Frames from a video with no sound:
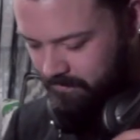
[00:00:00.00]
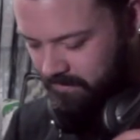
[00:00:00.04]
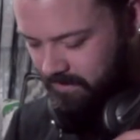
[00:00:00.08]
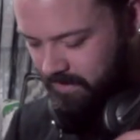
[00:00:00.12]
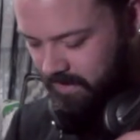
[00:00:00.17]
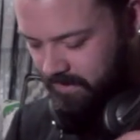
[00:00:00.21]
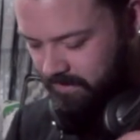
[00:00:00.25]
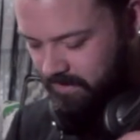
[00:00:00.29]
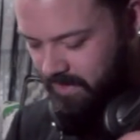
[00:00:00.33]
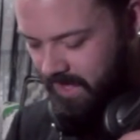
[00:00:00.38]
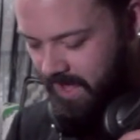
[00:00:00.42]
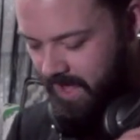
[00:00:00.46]

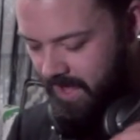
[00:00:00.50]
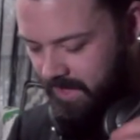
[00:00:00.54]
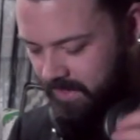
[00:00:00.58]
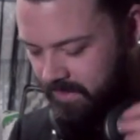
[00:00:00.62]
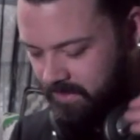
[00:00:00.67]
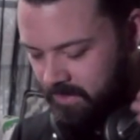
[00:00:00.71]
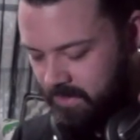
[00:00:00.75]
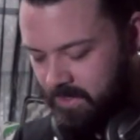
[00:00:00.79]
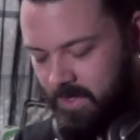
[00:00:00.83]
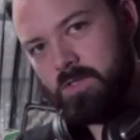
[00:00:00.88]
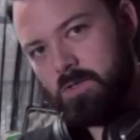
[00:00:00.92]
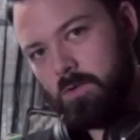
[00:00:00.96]
like that.
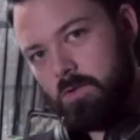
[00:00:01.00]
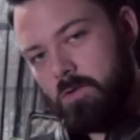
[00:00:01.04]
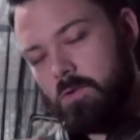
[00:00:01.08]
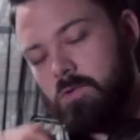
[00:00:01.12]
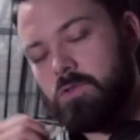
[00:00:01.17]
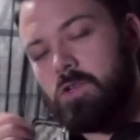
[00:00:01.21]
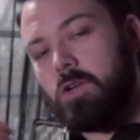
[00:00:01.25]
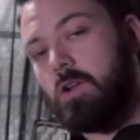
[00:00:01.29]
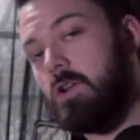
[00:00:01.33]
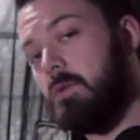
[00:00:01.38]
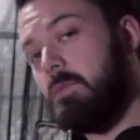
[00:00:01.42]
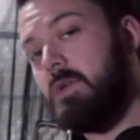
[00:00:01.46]
So
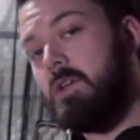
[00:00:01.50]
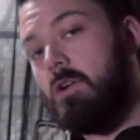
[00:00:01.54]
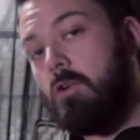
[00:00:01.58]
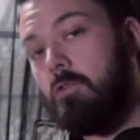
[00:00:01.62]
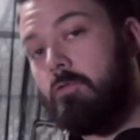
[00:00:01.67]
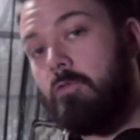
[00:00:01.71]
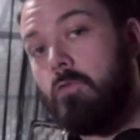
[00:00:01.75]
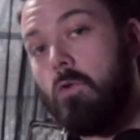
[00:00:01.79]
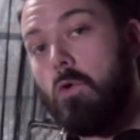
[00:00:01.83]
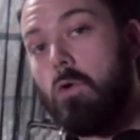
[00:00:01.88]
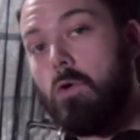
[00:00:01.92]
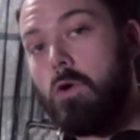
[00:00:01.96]
those are going to be our
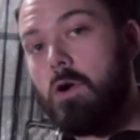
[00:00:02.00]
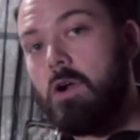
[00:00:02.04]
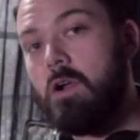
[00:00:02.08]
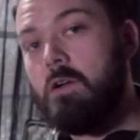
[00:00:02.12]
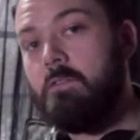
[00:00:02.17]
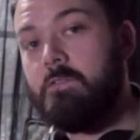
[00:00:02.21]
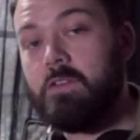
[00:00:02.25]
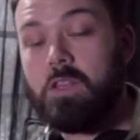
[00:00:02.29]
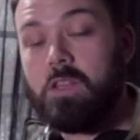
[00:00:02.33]
4